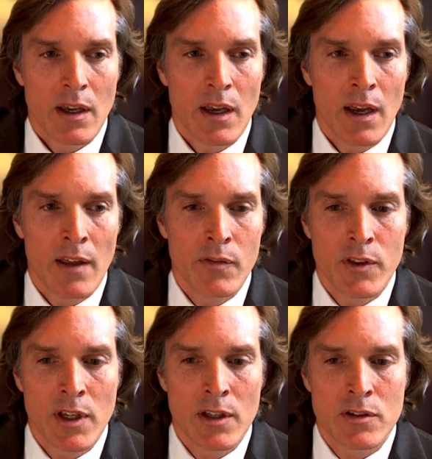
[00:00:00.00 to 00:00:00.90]
and
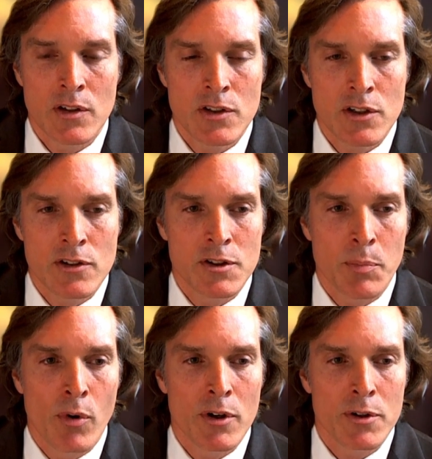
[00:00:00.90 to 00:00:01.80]
the decision
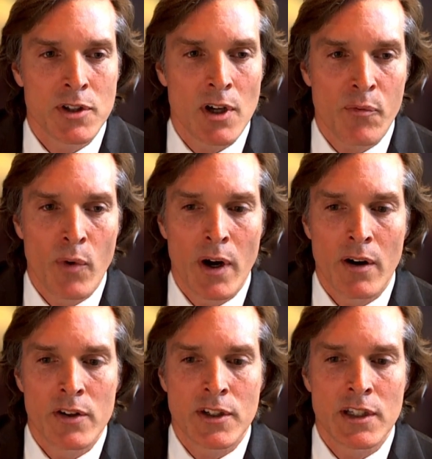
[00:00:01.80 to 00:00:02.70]
support software
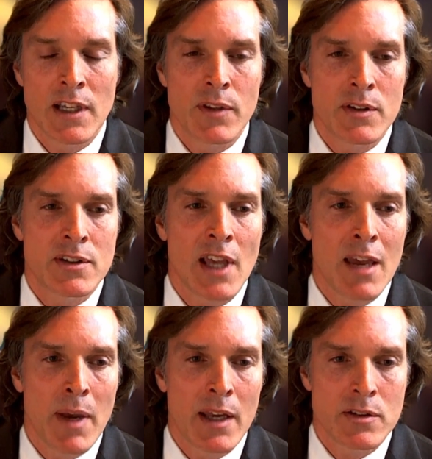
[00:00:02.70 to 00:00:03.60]
is going to give the
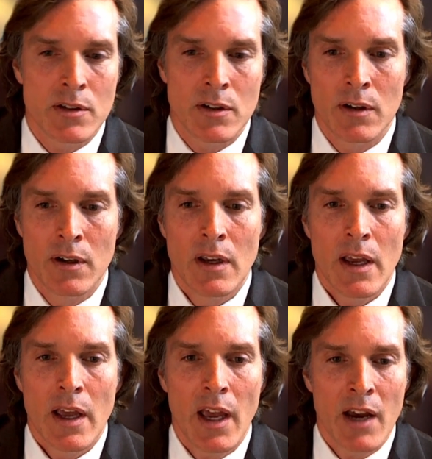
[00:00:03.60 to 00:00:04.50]
same answer
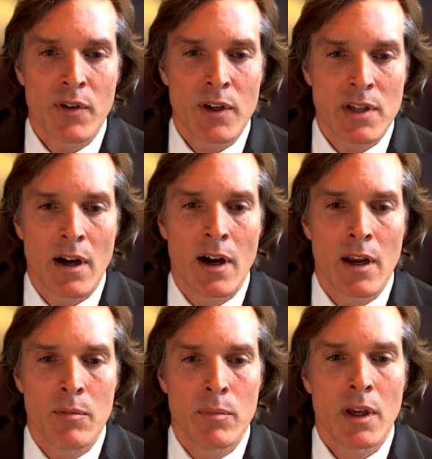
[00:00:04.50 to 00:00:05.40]
every
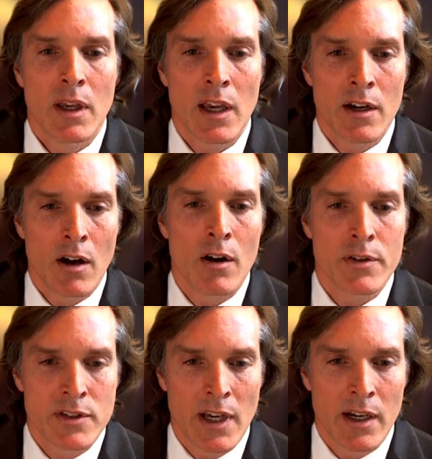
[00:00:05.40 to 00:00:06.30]
time in all
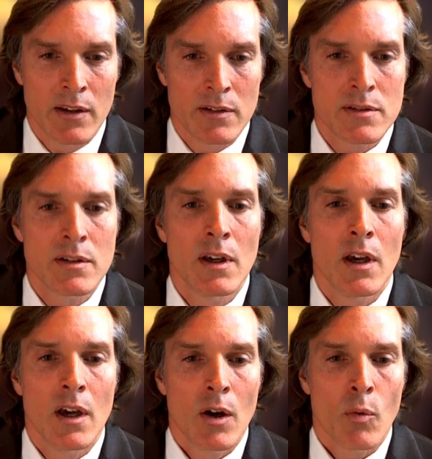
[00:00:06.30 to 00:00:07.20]
settings.
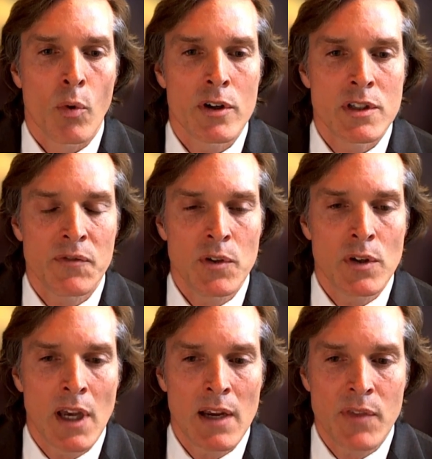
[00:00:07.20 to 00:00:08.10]
Whereas if you
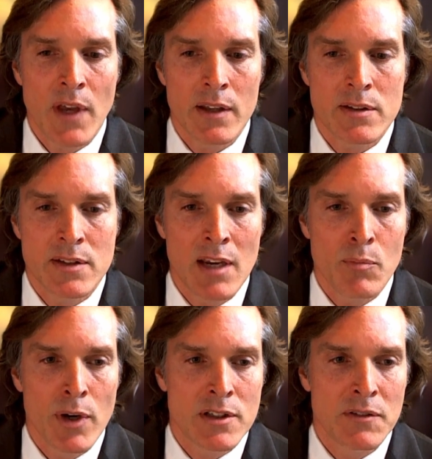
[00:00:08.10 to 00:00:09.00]
gave that
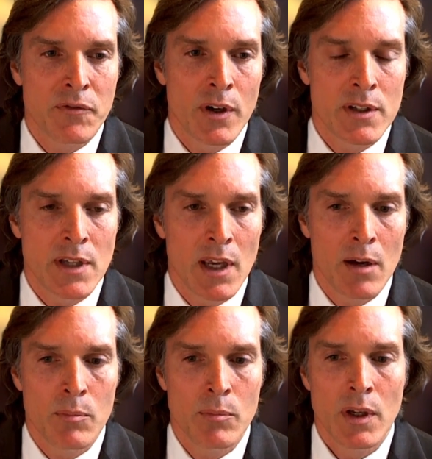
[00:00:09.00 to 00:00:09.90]
same reason for
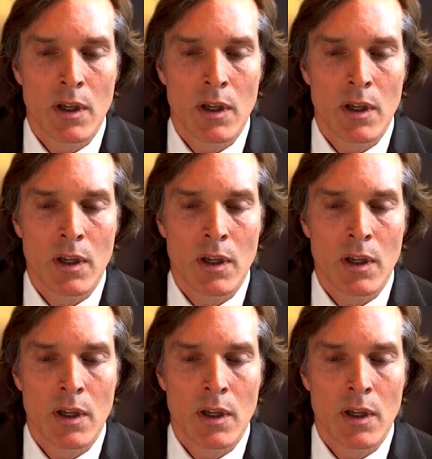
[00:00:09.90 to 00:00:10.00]
exam